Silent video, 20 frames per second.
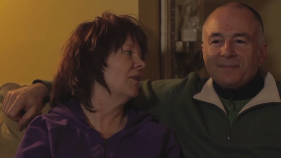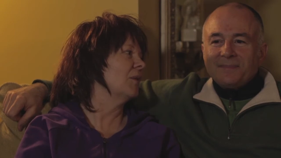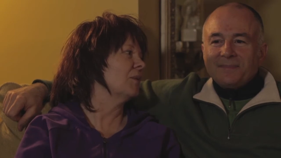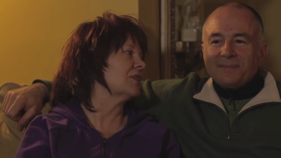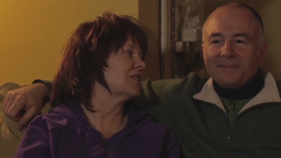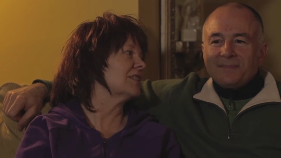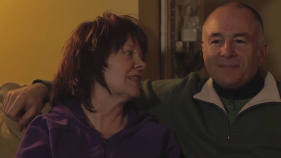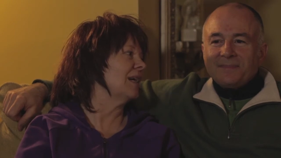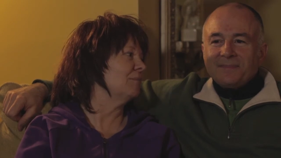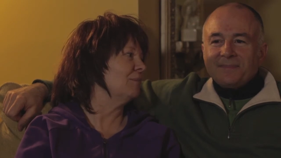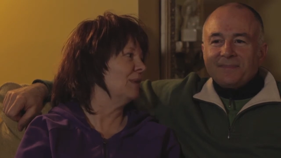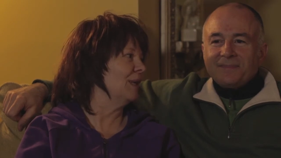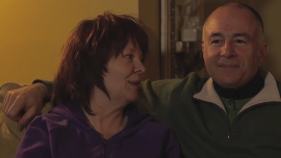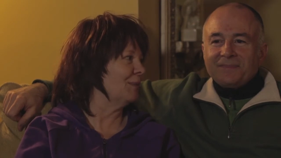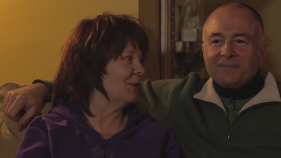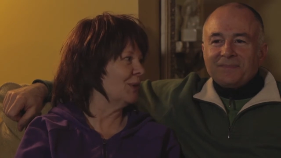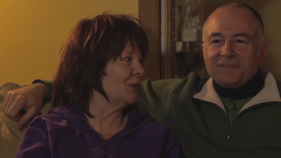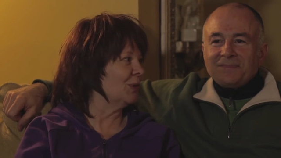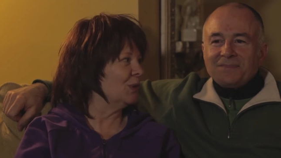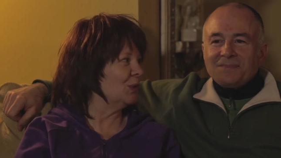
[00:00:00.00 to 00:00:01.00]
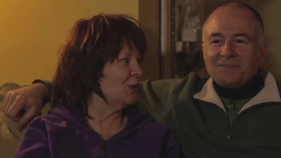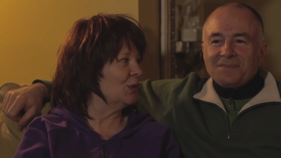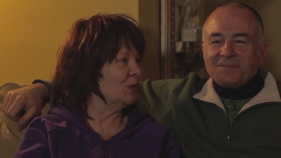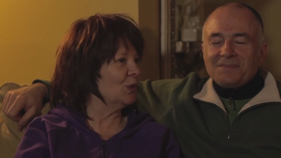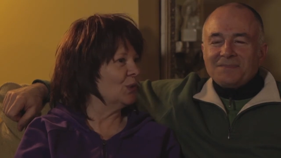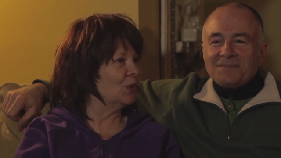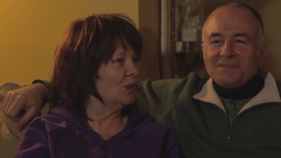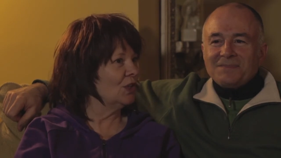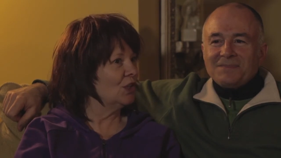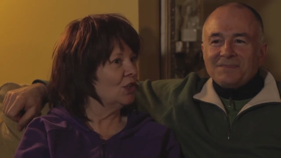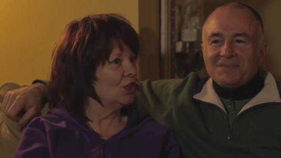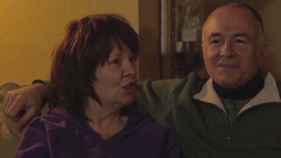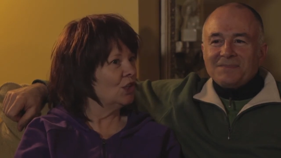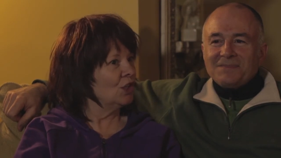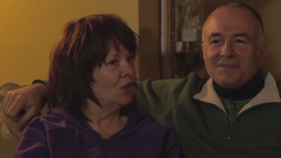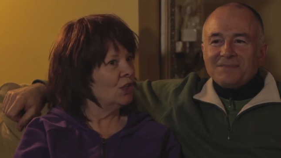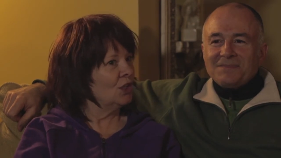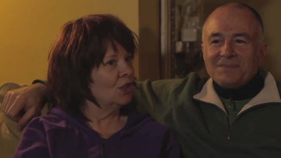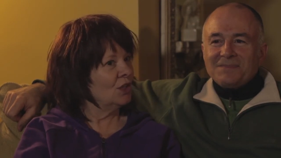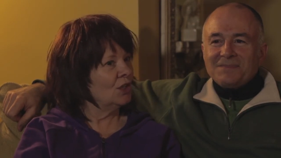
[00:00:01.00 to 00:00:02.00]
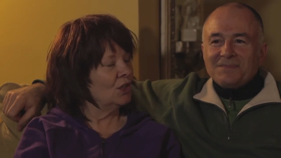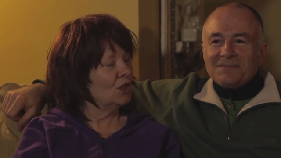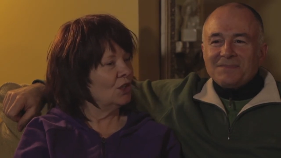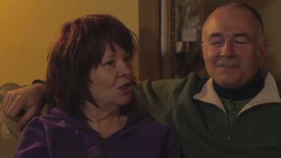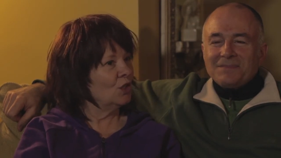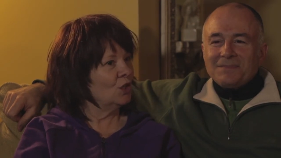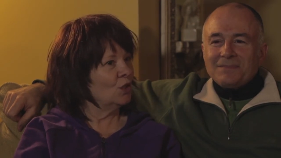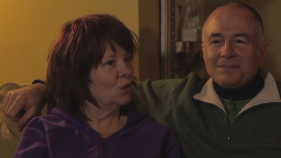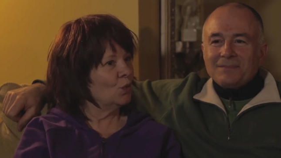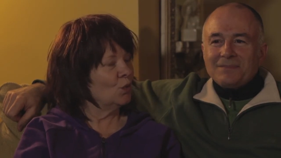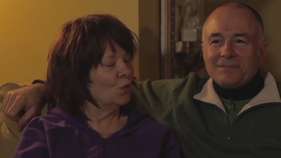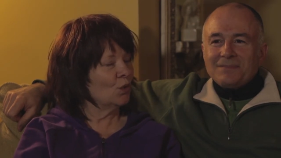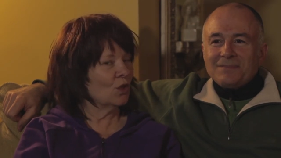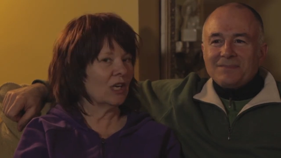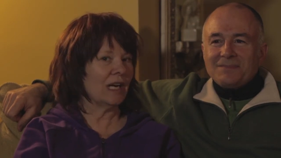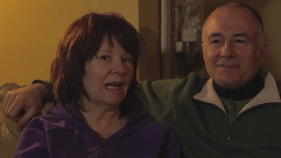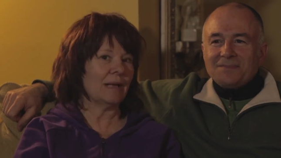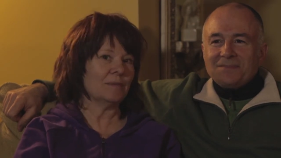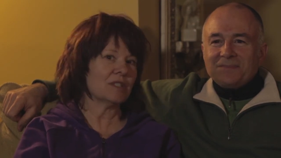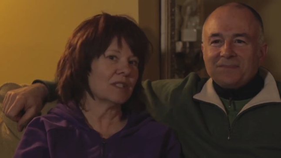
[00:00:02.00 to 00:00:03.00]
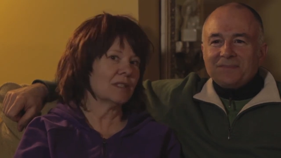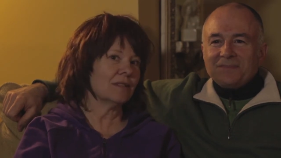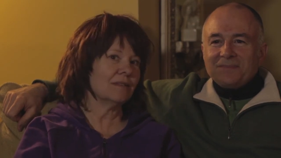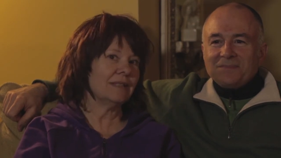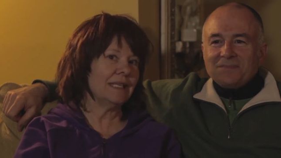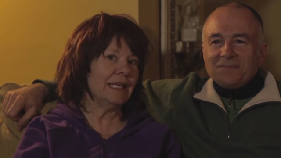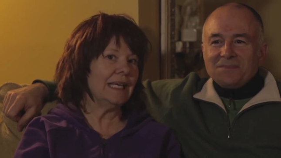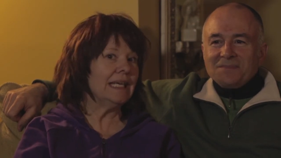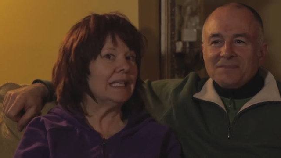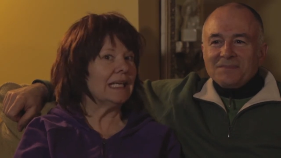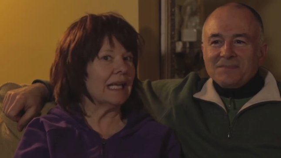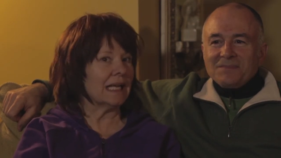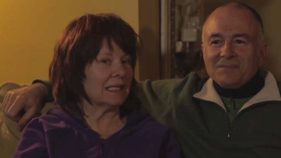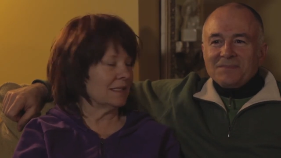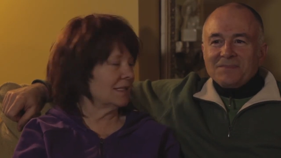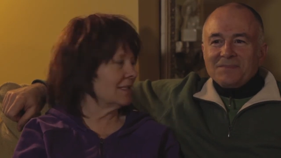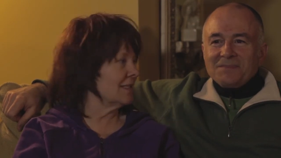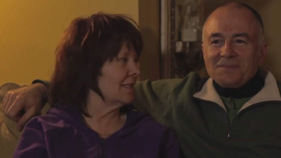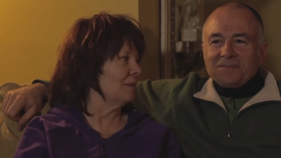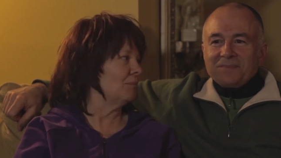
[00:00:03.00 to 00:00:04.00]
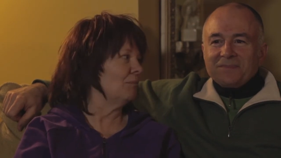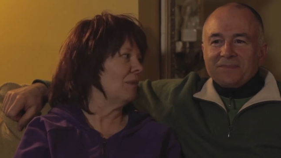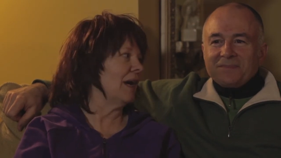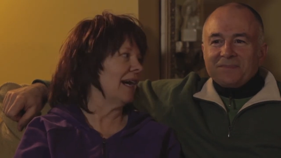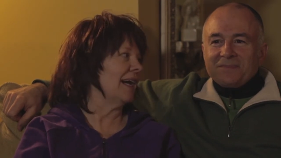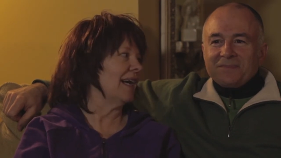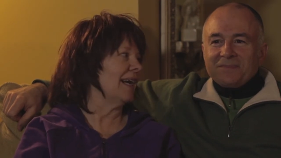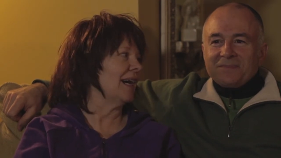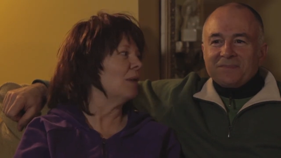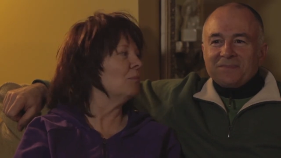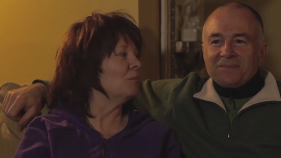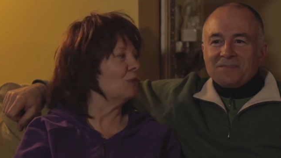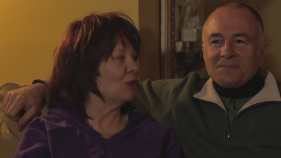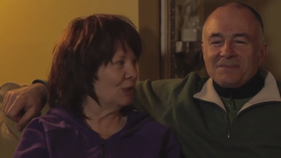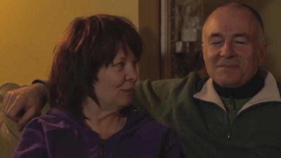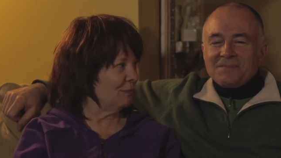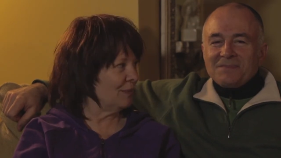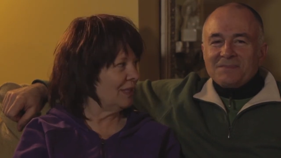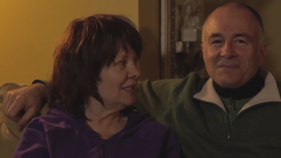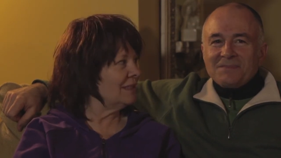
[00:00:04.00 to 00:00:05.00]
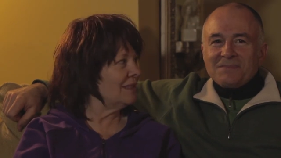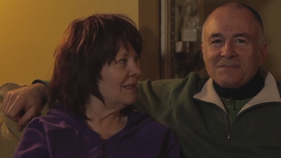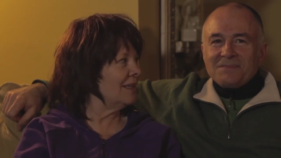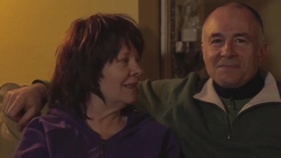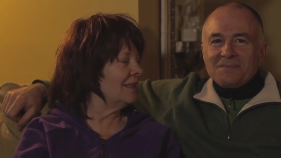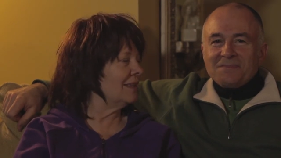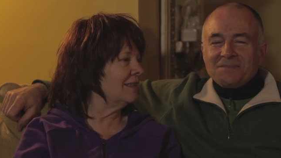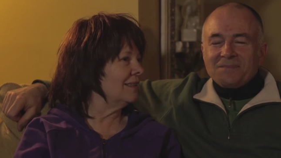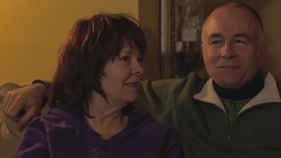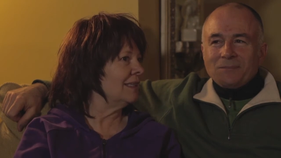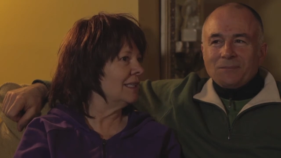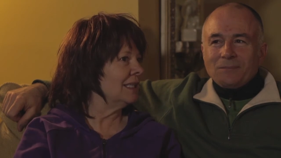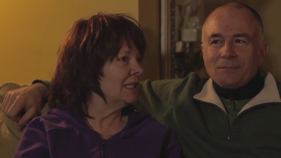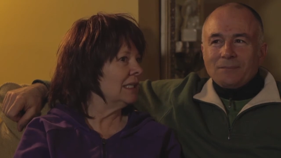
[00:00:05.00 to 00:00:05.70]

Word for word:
Speaker 1: there were some people who were absolute idiots, in my humble opinion,